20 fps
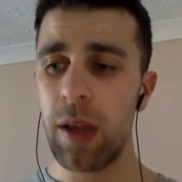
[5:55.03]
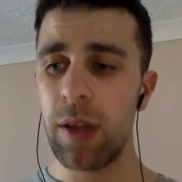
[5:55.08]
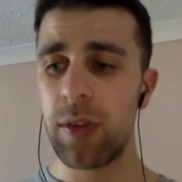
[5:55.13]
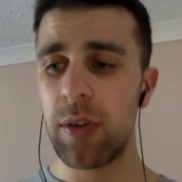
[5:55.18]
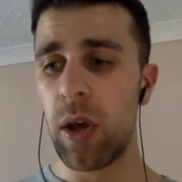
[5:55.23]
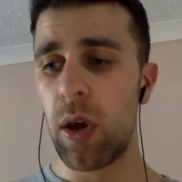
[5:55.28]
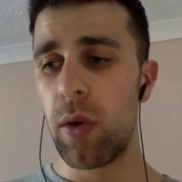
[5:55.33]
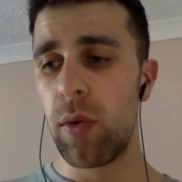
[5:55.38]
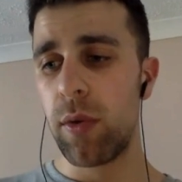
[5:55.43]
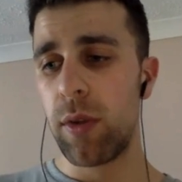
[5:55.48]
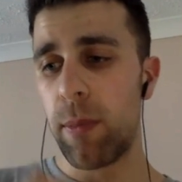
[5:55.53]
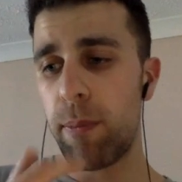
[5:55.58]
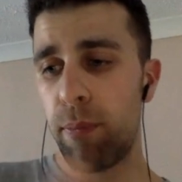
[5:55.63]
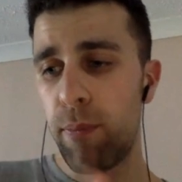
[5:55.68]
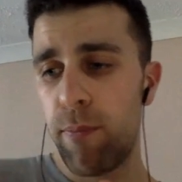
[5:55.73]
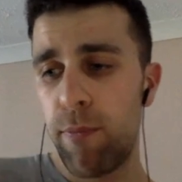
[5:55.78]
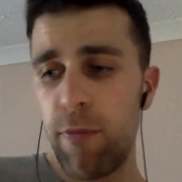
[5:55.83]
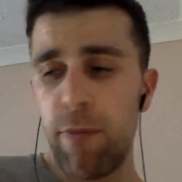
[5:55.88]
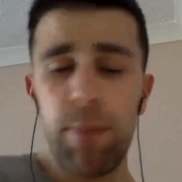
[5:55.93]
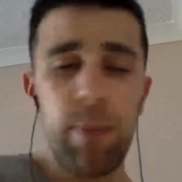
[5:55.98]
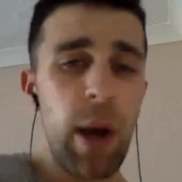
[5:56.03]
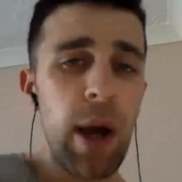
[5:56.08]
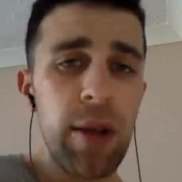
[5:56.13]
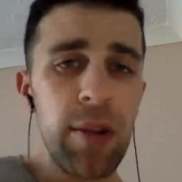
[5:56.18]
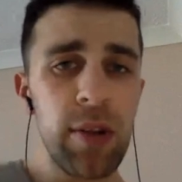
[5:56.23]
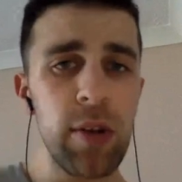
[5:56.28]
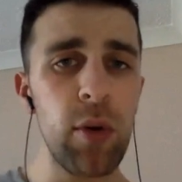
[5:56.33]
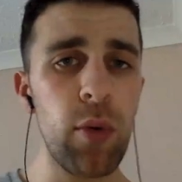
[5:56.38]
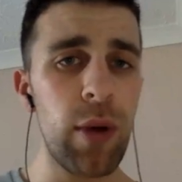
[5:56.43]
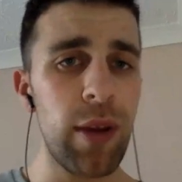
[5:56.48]
So the
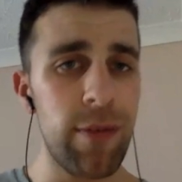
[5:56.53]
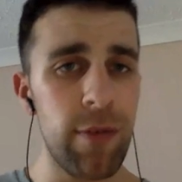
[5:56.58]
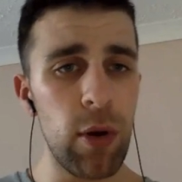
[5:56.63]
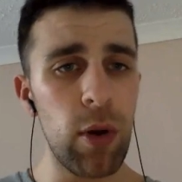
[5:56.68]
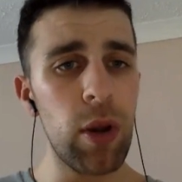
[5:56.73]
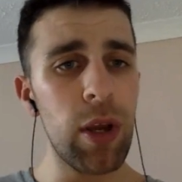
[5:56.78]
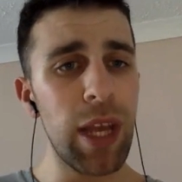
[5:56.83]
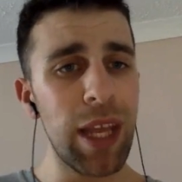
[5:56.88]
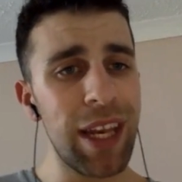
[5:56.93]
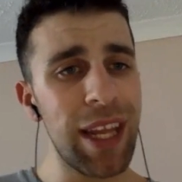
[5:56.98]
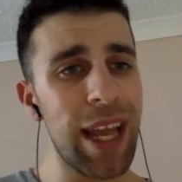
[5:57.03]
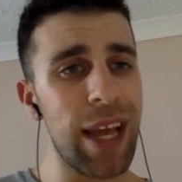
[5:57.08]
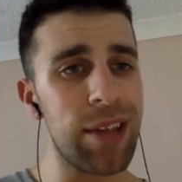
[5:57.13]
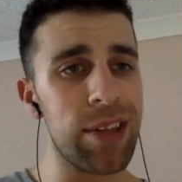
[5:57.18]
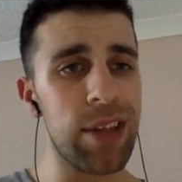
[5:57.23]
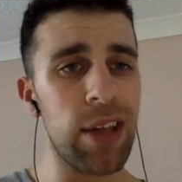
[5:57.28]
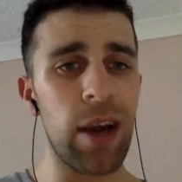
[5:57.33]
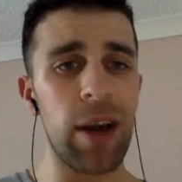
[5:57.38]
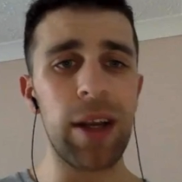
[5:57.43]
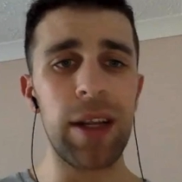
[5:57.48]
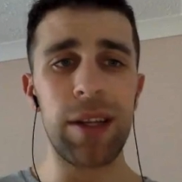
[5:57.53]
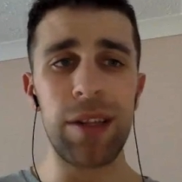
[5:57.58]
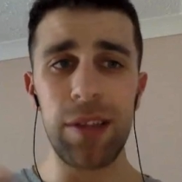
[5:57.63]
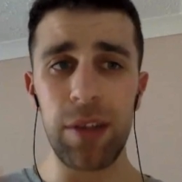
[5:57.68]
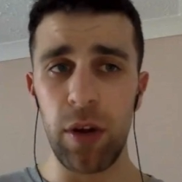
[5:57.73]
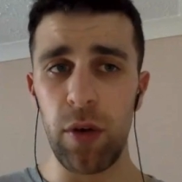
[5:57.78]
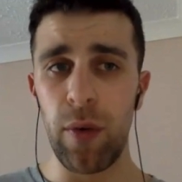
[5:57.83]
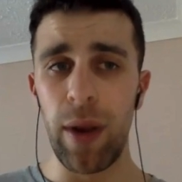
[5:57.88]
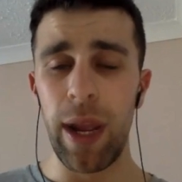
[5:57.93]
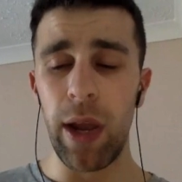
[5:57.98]
personal, if you're looking to get started, is a
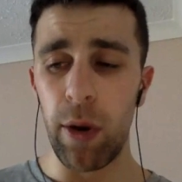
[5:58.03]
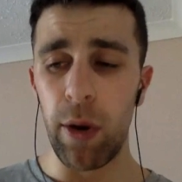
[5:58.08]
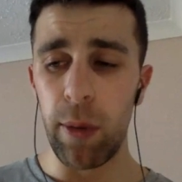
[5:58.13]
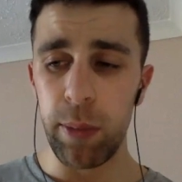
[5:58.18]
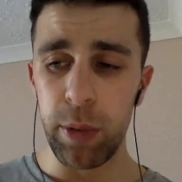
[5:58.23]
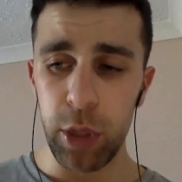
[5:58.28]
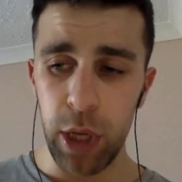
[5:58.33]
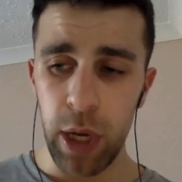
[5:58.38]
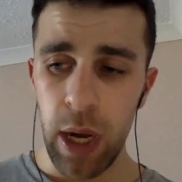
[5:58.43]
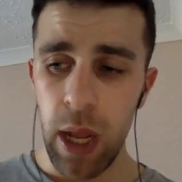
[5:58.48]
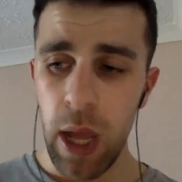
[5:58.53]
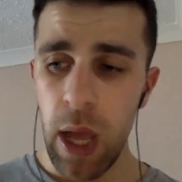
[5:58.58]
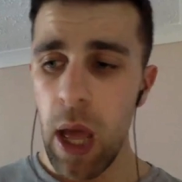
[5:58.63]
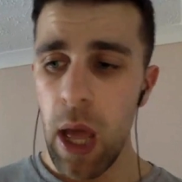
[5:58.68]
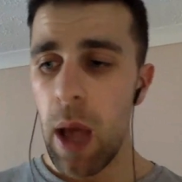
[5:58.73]
great option.